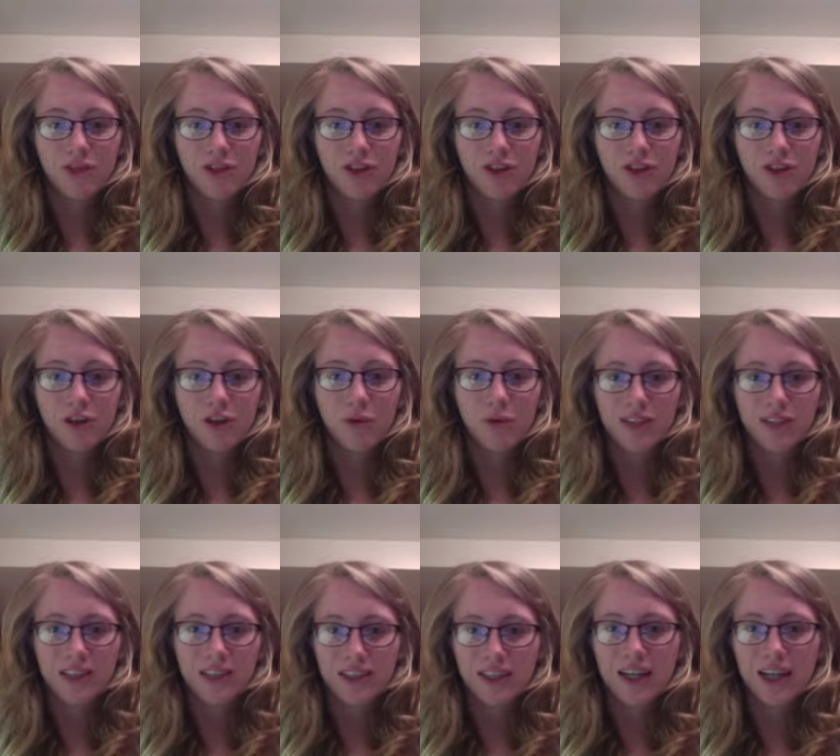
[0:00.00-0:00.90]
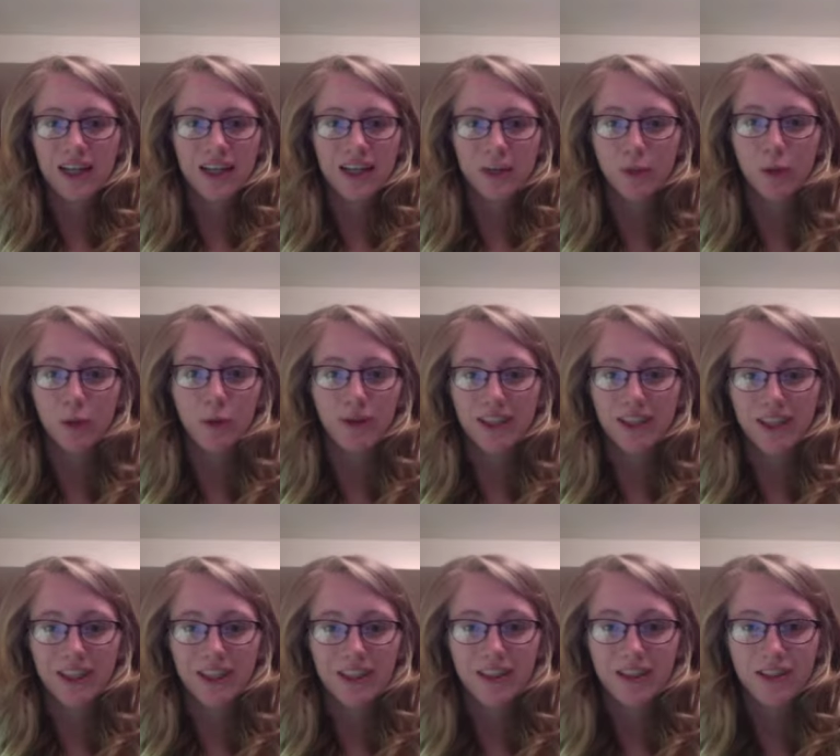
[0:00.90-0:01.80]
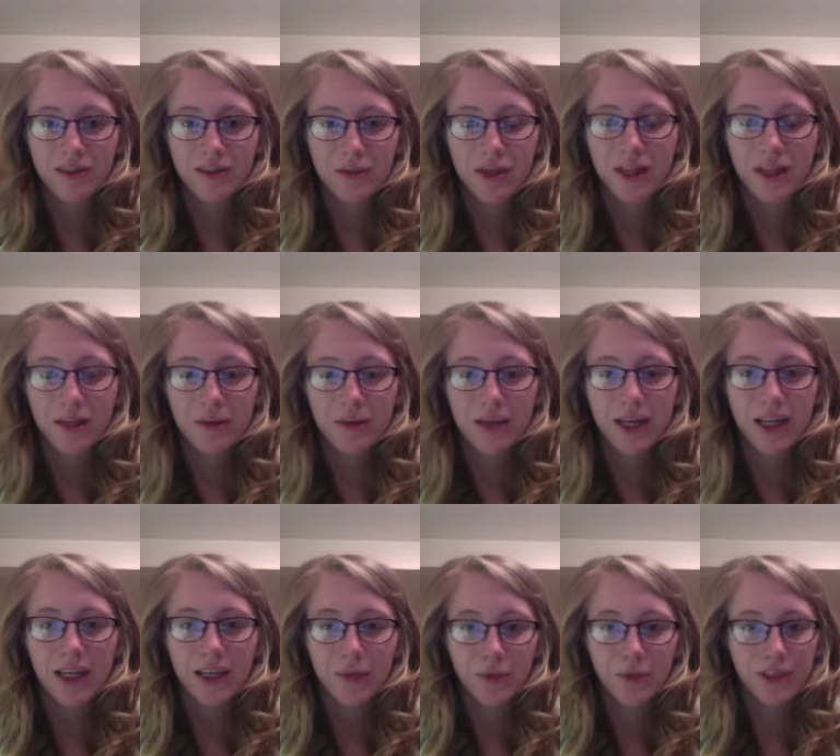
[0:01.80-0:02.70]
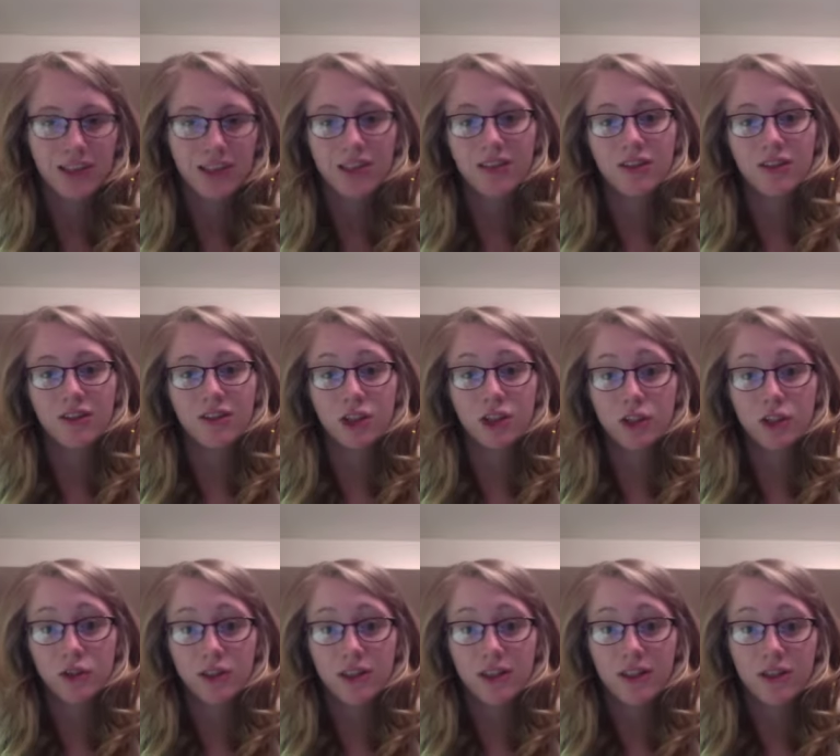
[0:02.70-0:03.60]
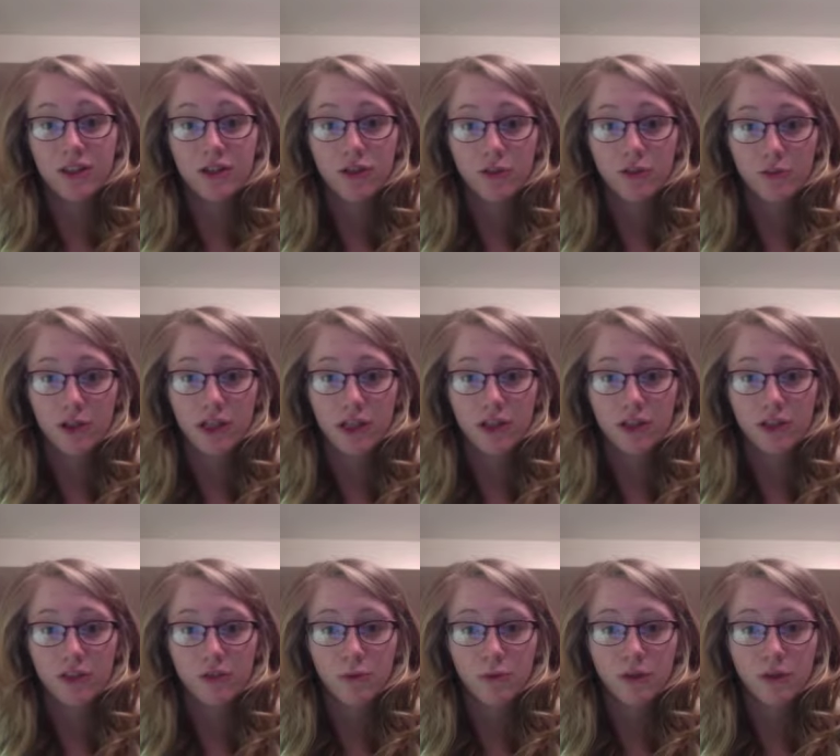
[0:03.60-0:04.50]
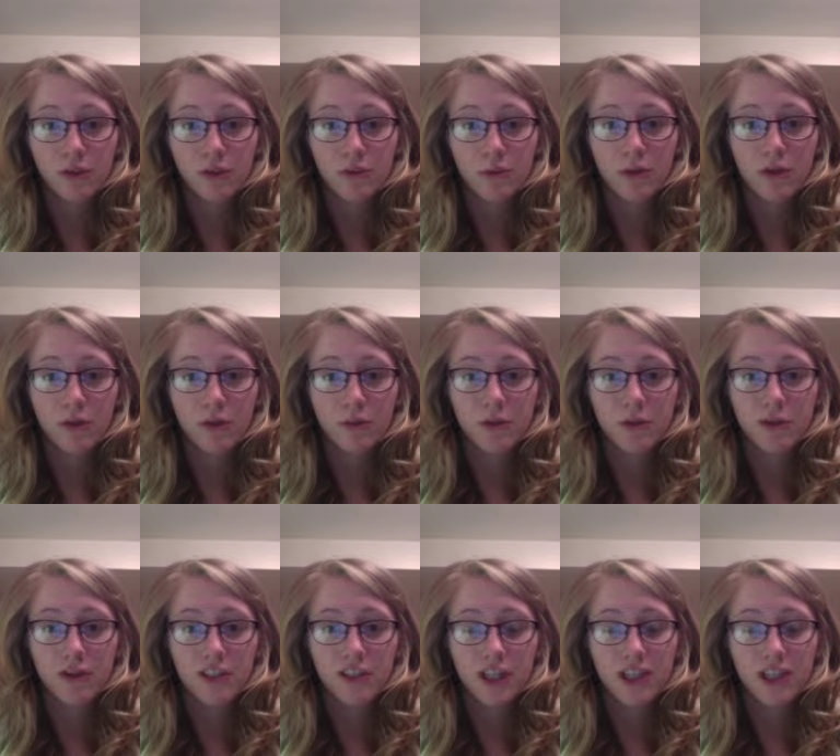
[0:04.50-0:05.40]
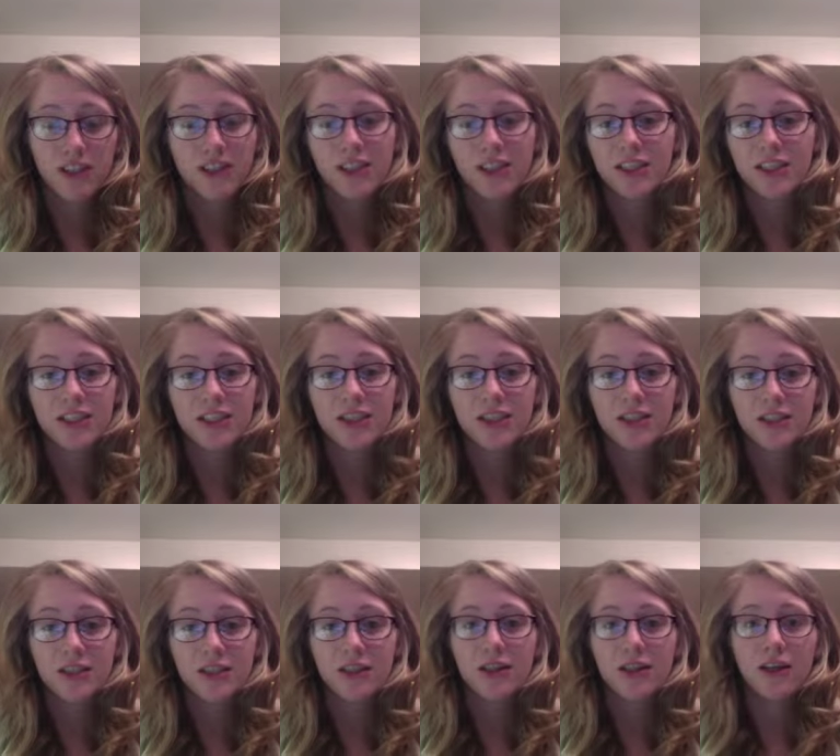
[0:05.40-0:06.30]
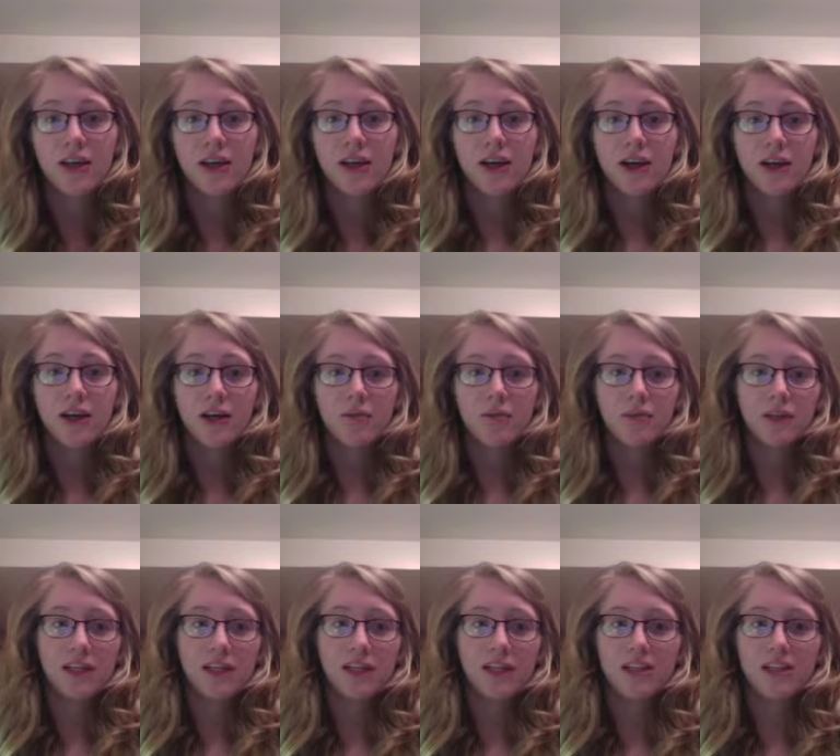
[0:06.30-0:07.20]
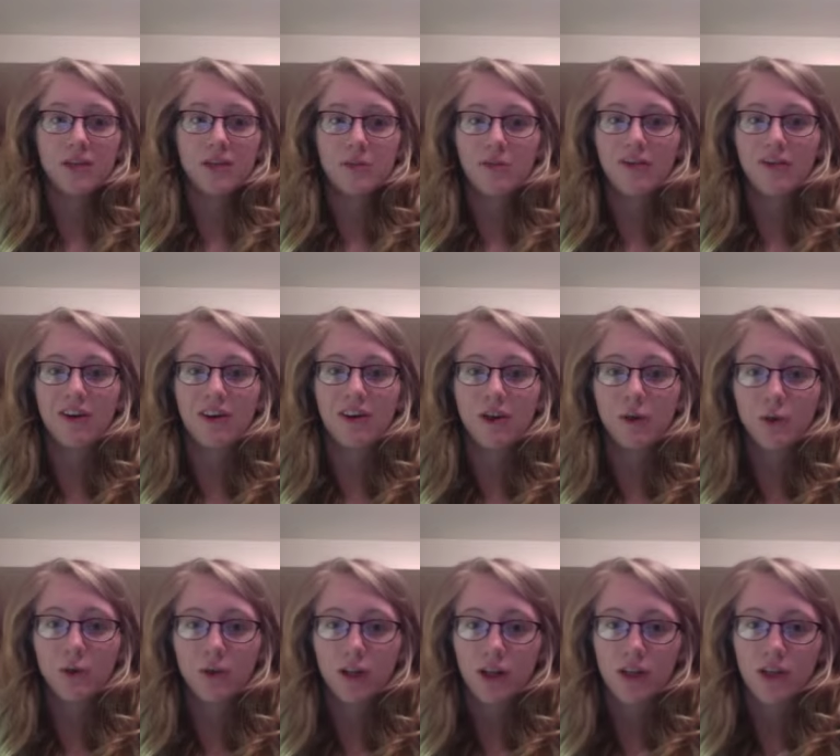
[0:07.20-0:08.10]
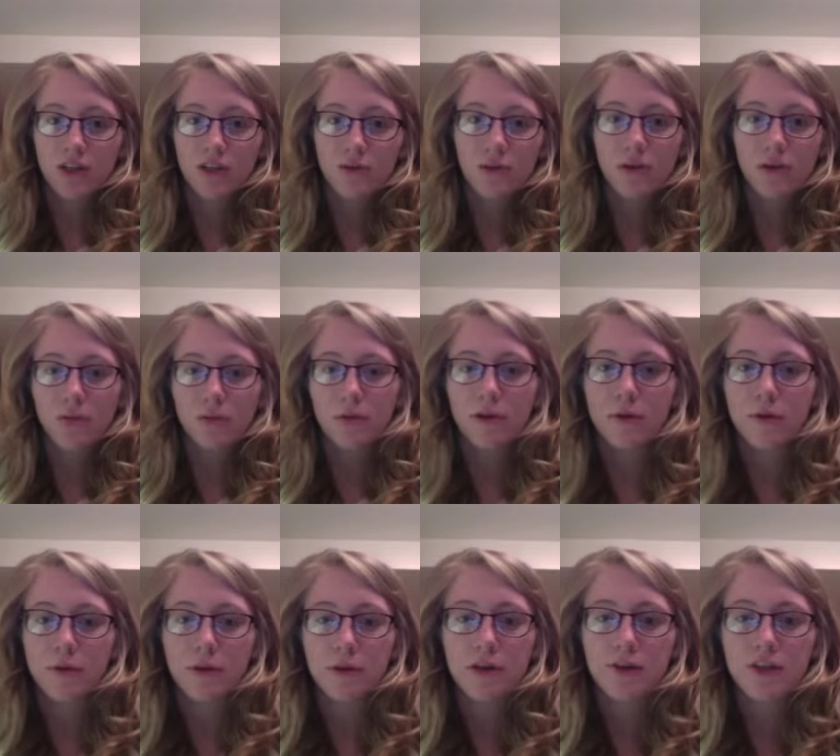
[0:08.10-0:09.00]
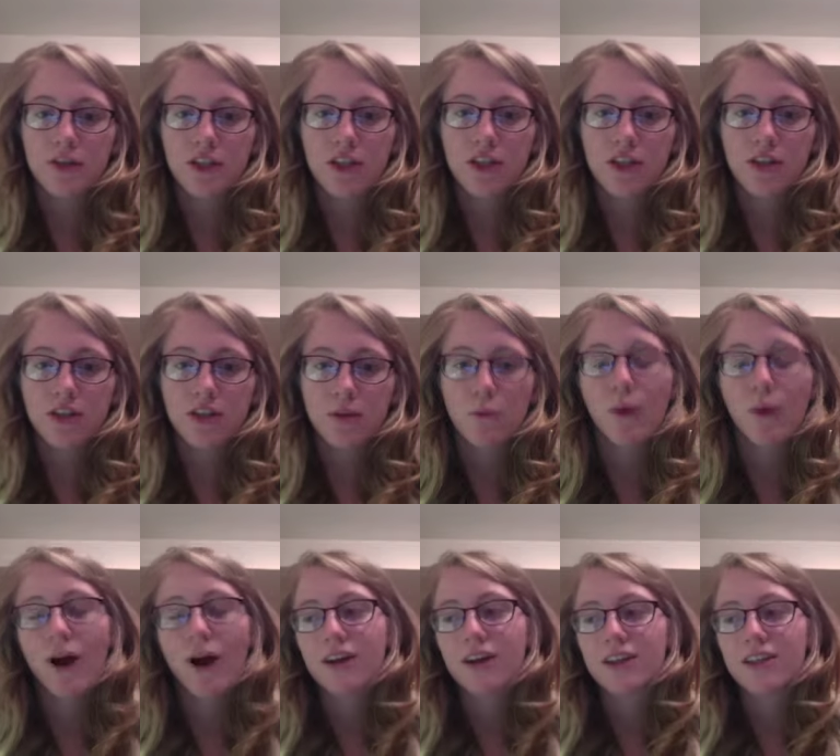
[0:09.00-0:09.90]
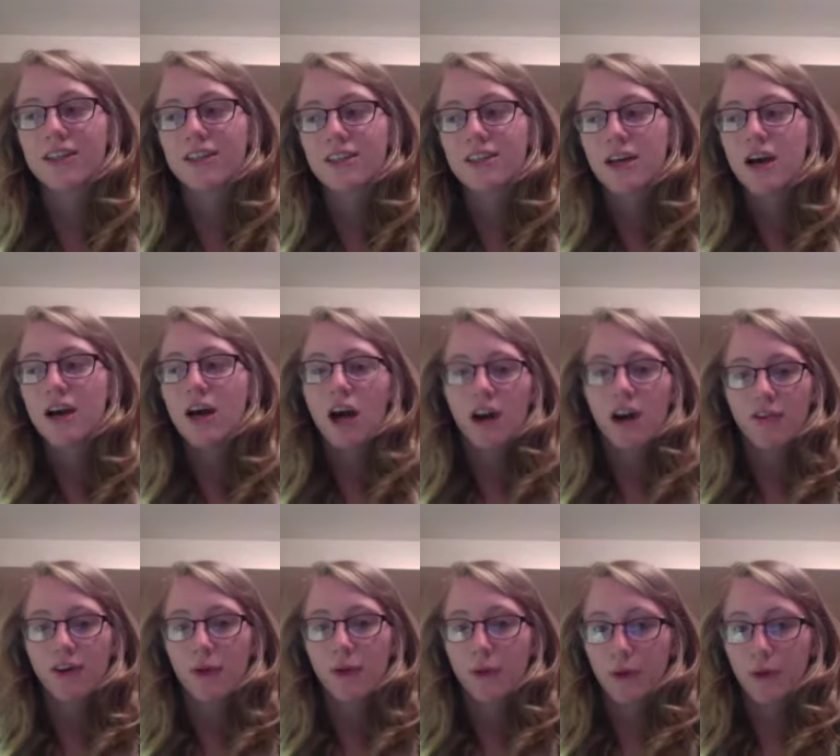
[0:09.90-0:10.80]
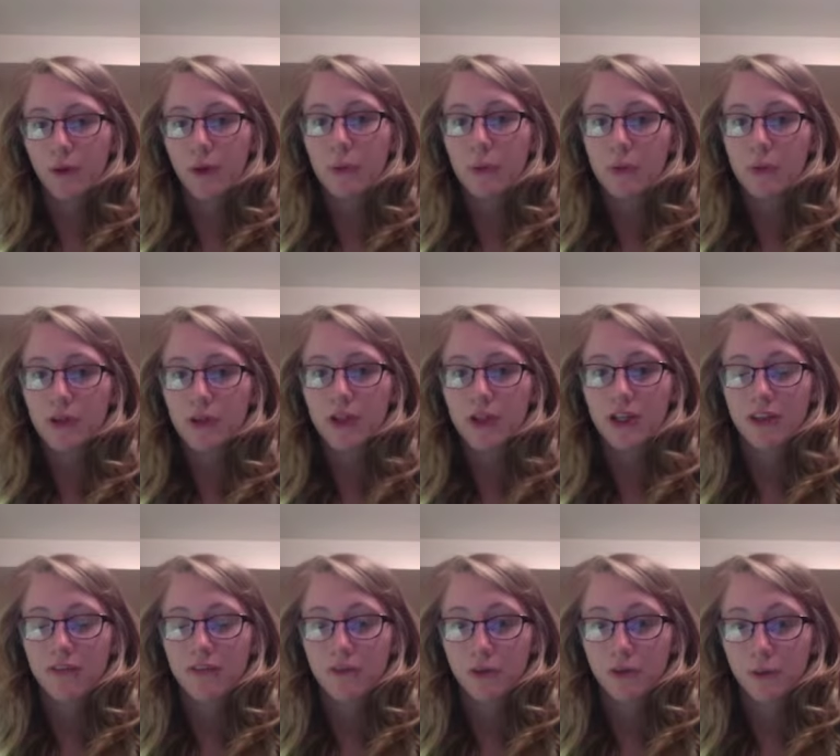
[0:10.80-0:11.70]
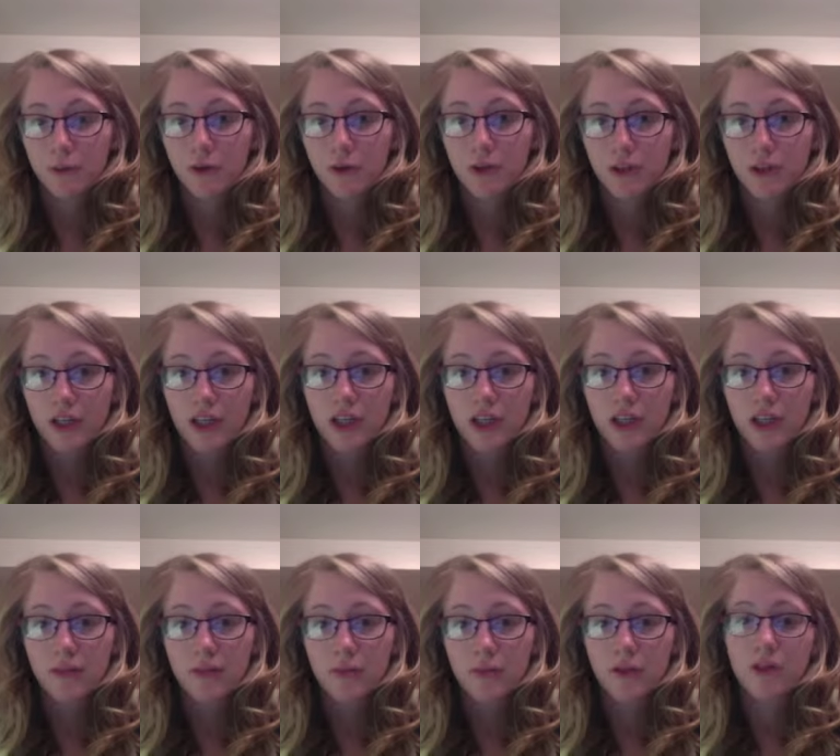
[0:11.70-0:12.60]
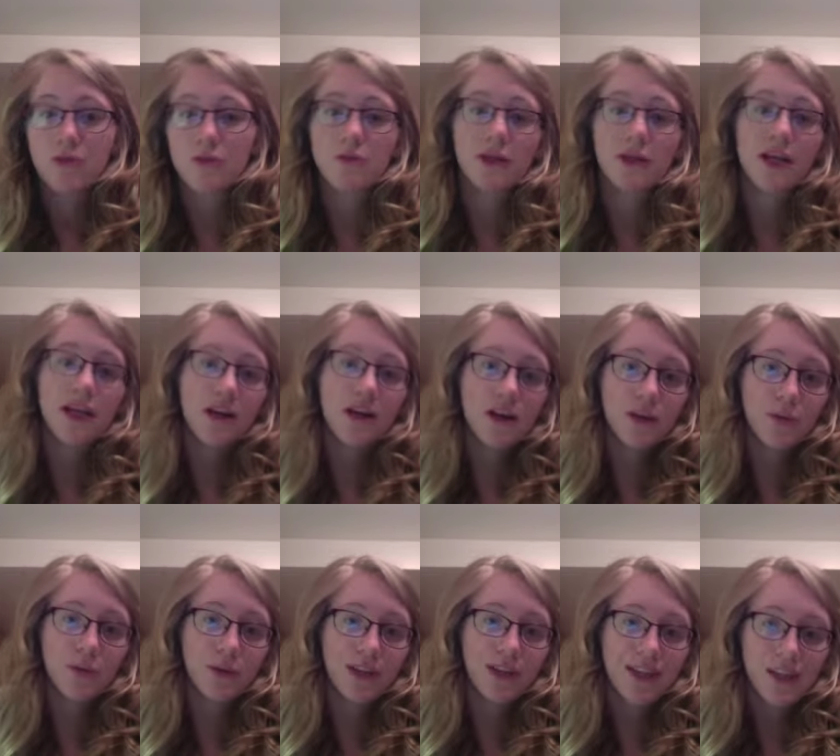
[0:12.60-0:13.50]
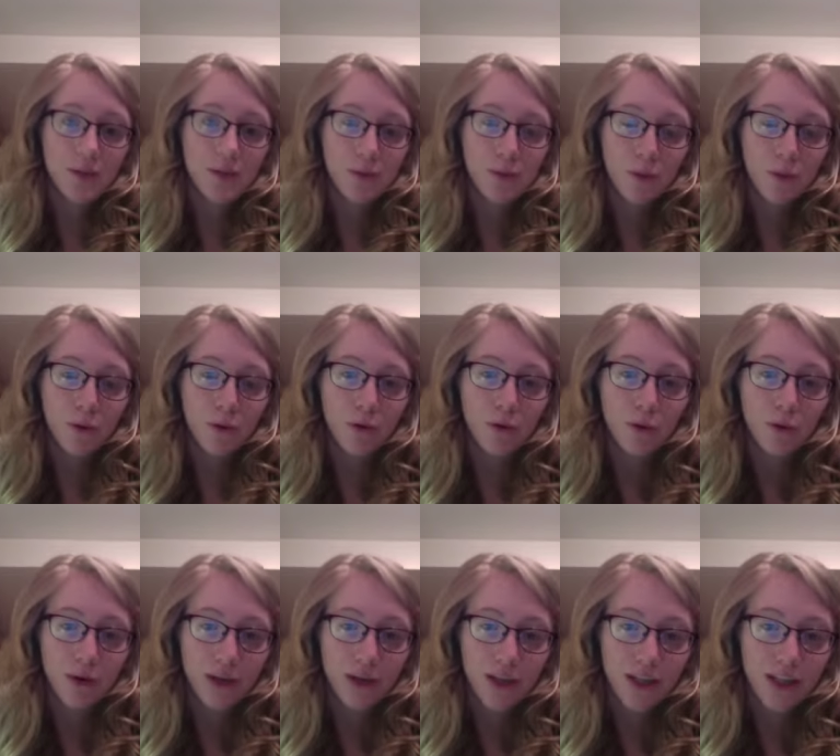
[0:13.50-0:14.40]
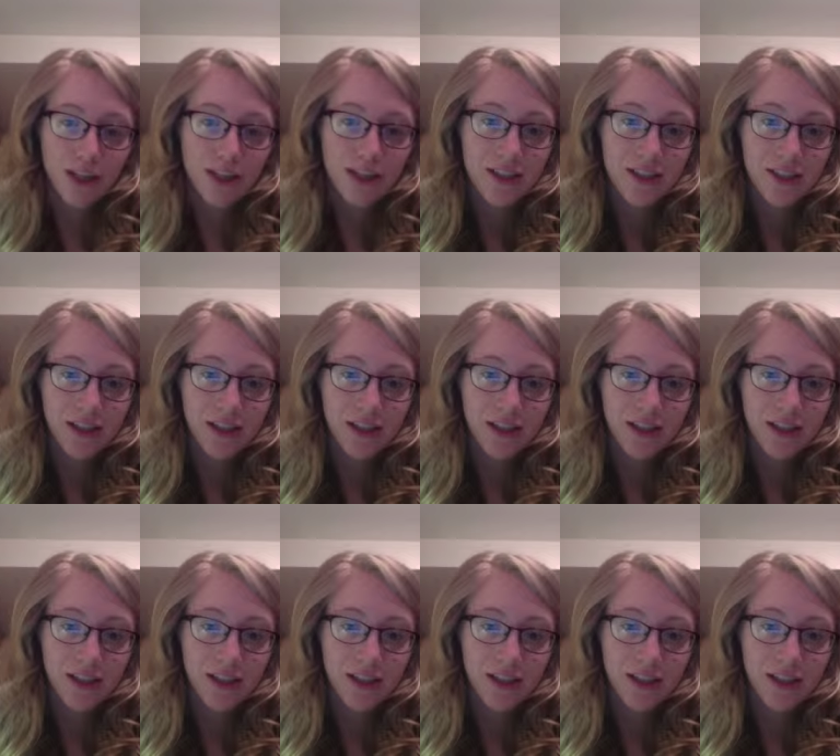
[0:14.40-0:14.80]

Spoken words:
show us exactly what we needed to do anyway. We didn't use it too much with the preliminary task, and it didn't lead us to be very organised with the preliminary task, whereas I felt that when we were doing the full product, because we'd learned we needed to be more organised,